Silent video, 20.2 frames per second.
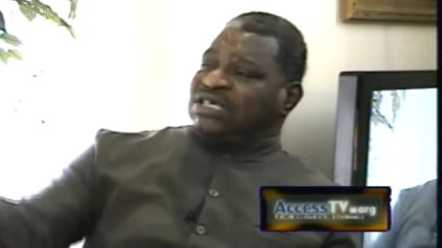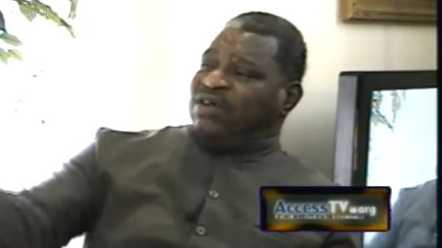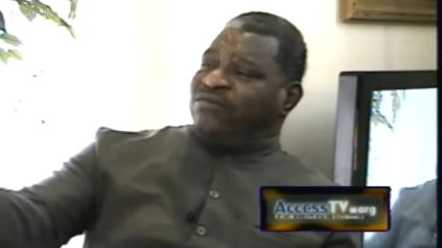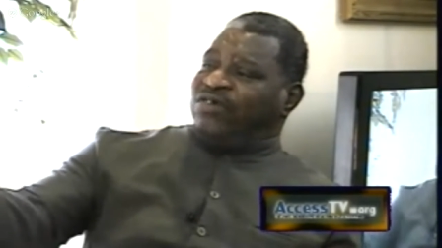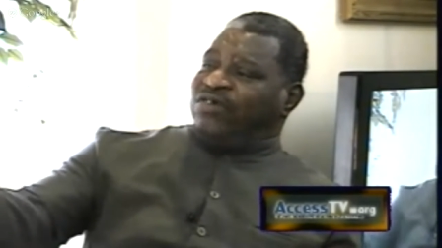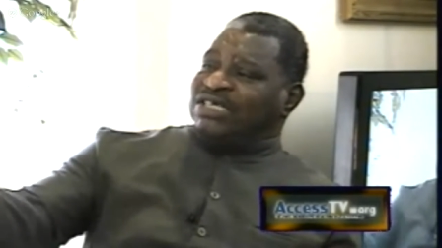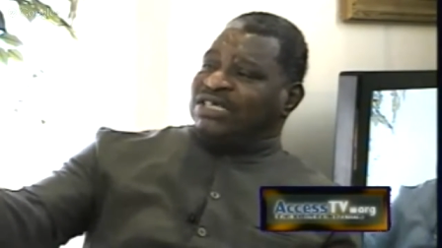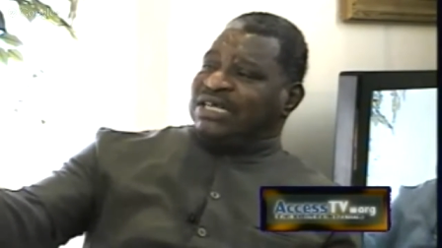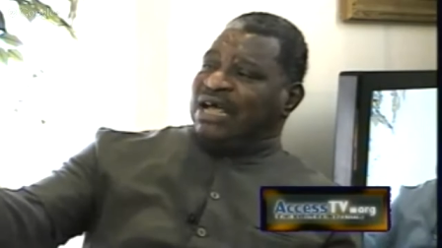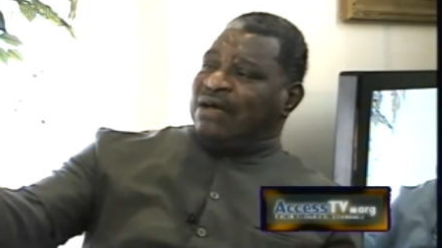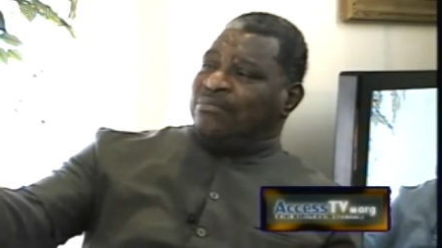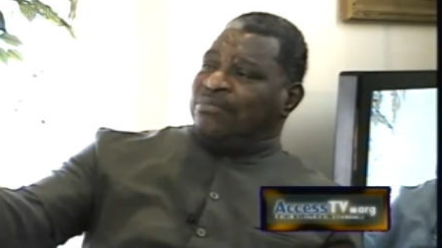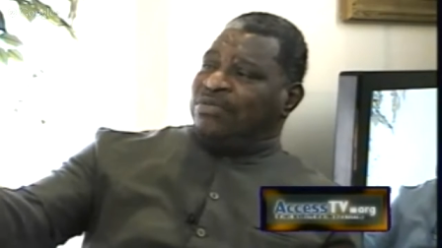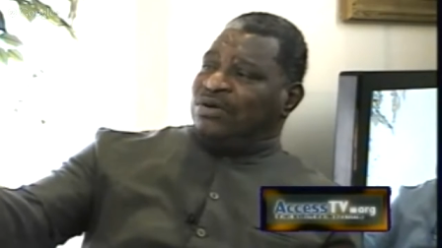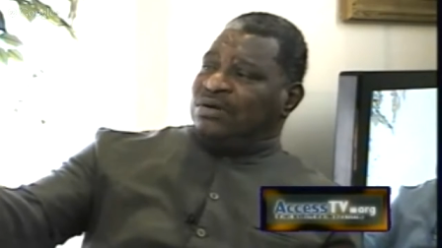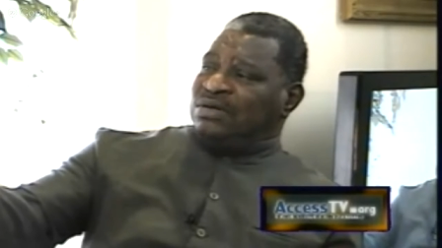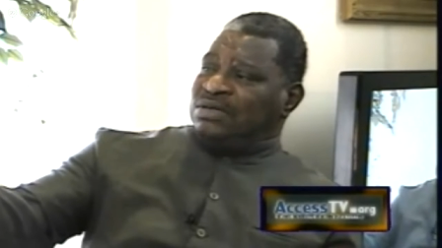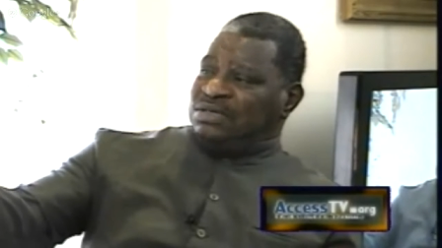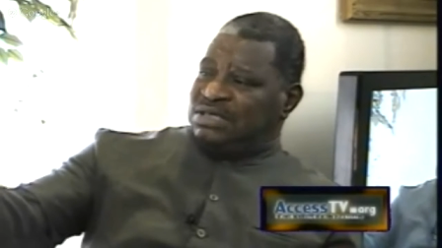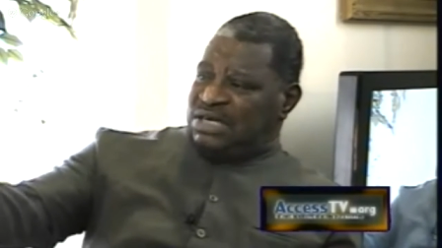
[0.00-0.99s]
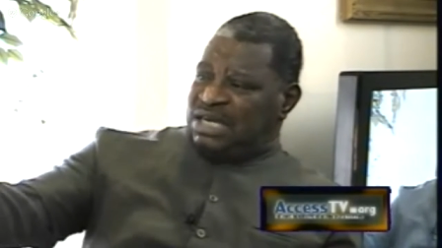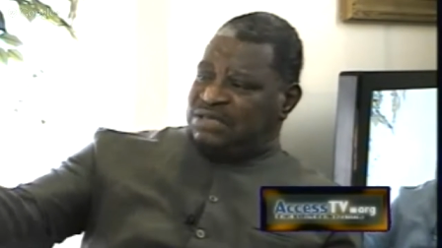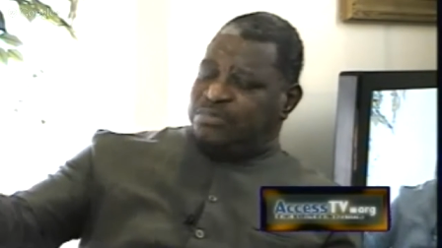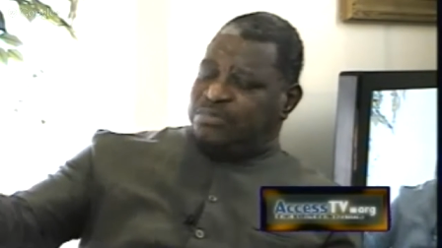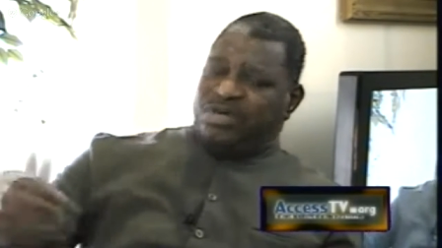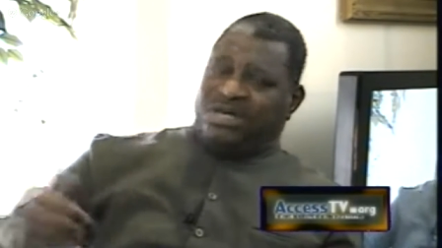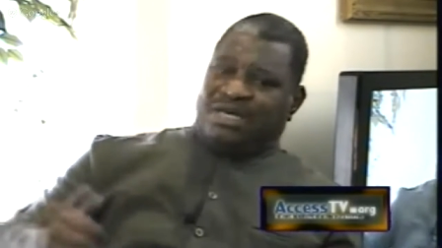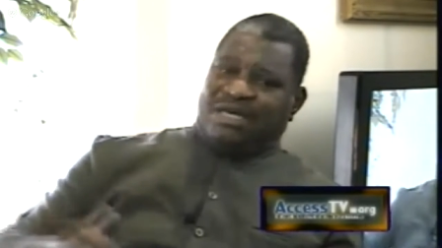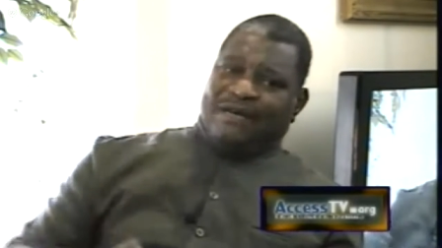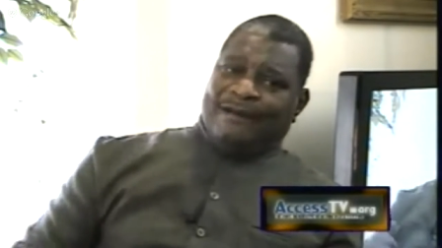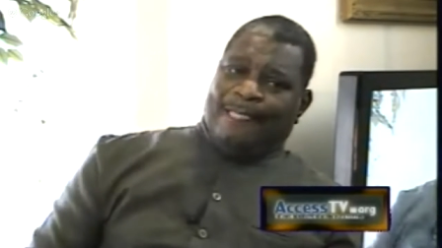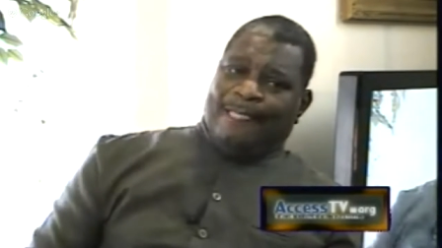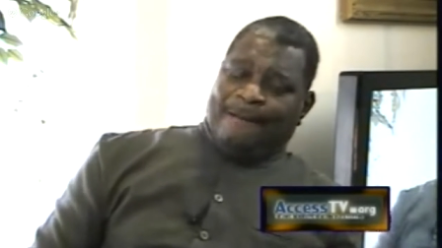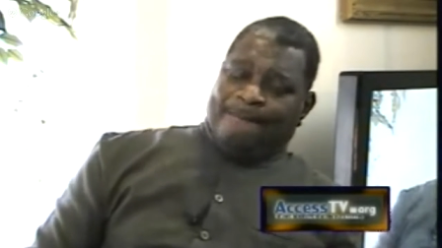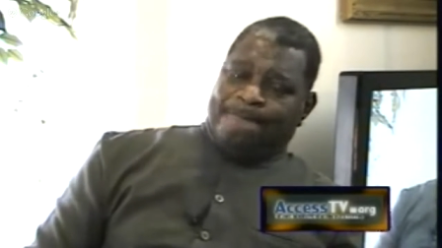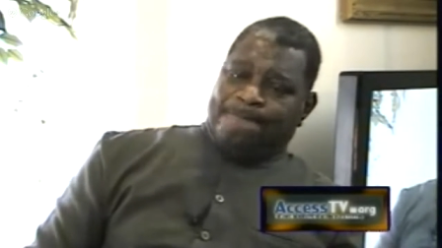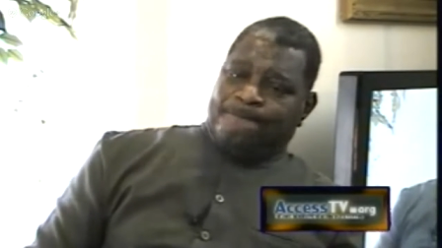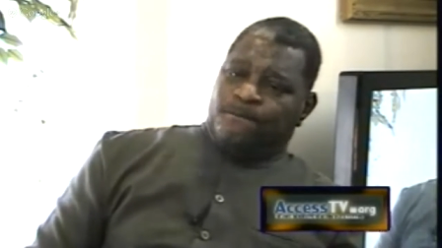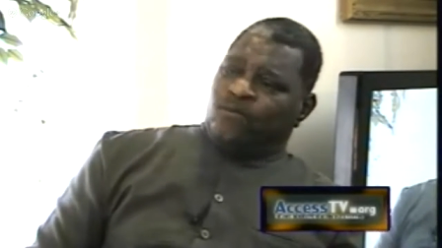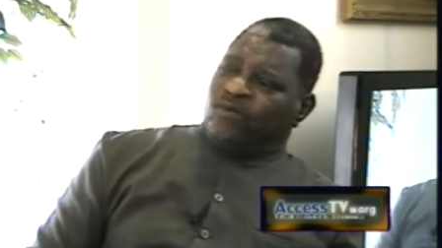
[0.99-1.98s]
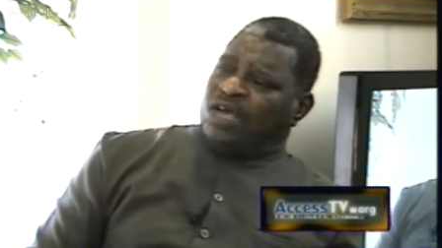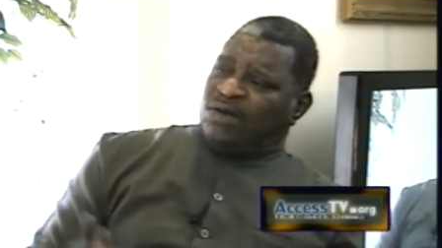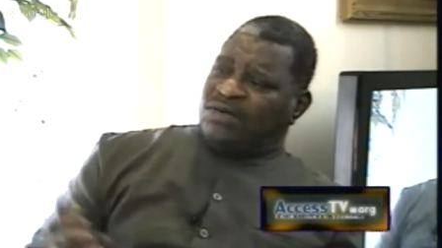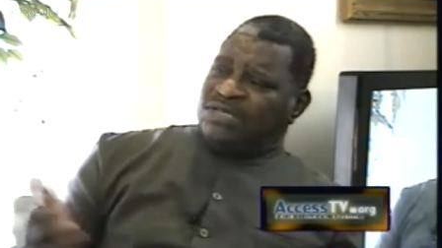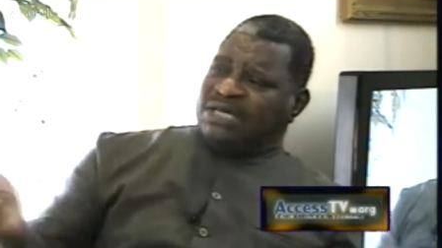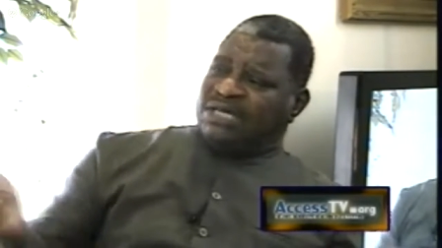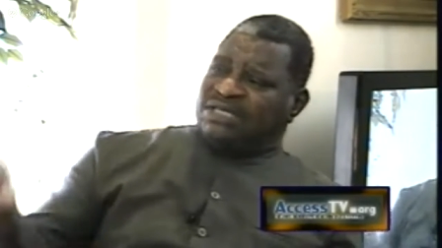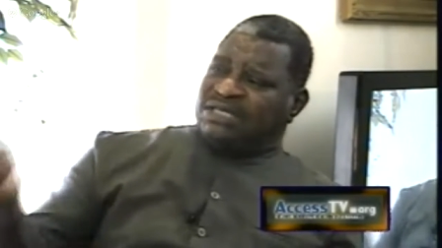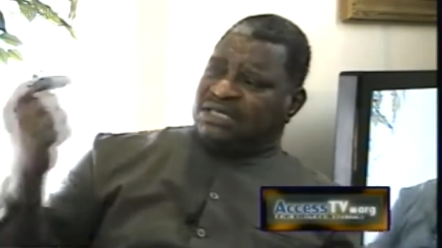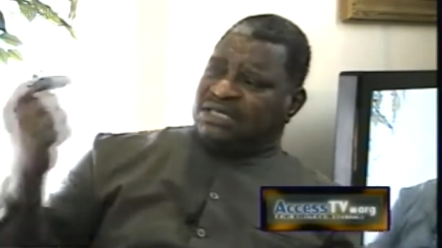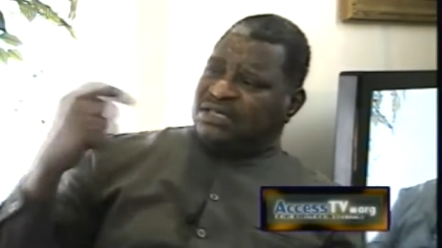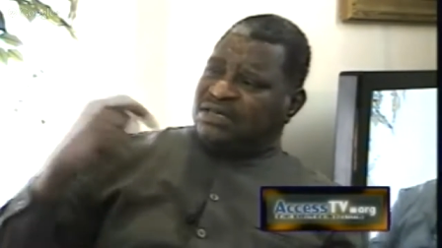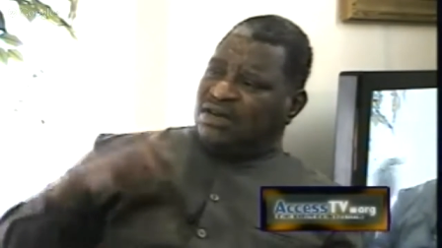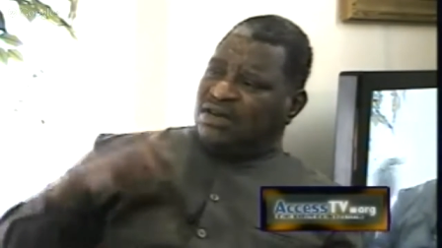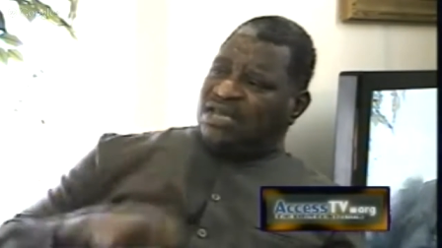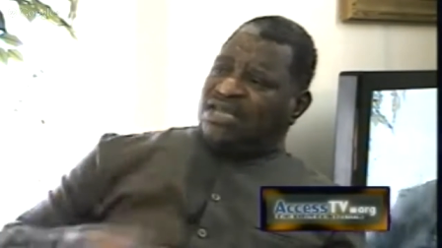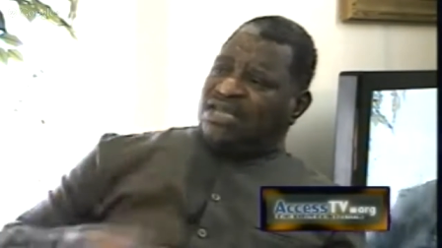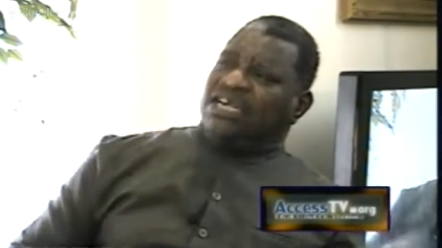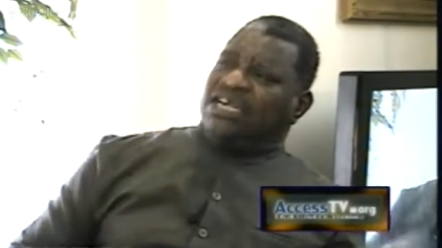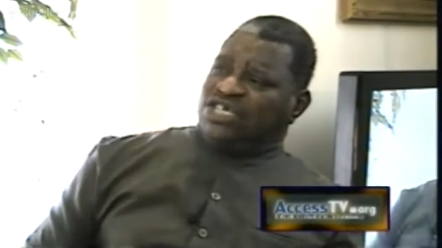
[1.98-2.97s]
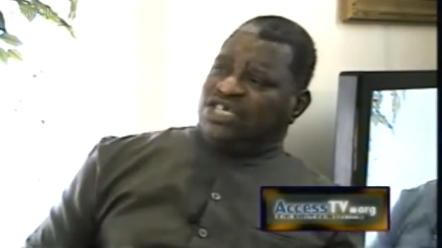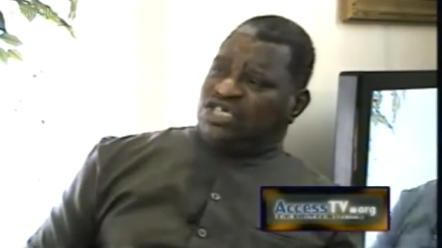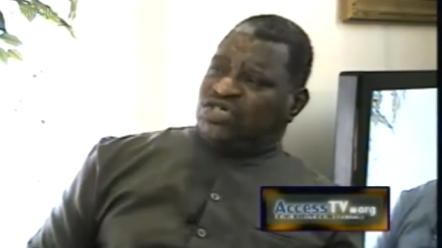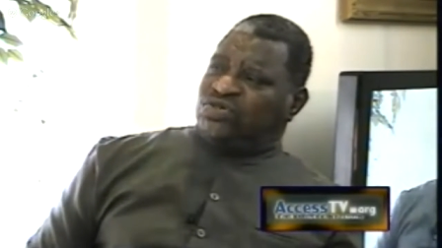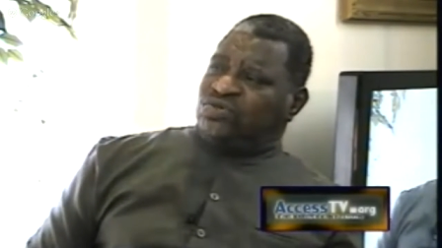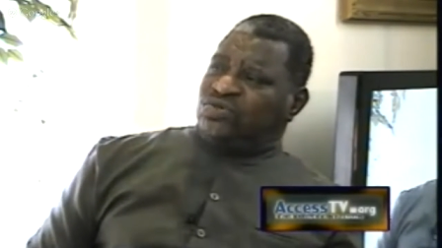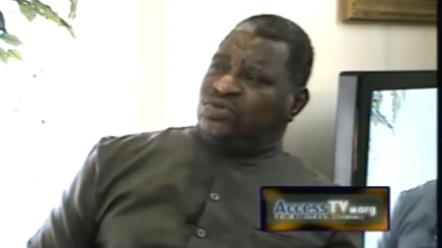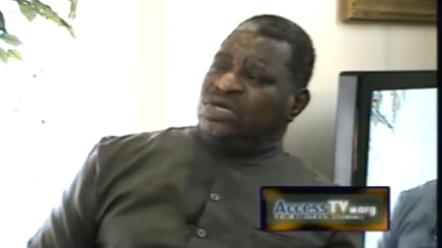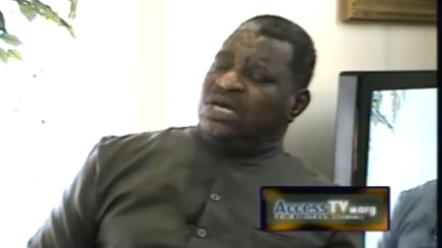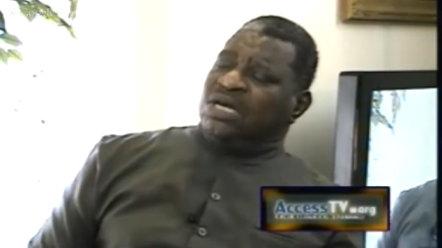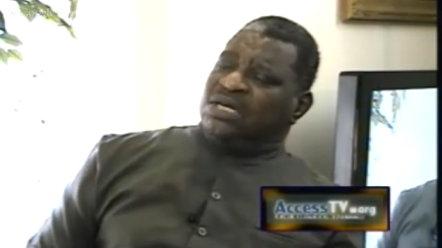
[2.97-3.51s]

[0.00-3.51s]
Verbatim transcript: say for example, let's put it up. Because this is another issue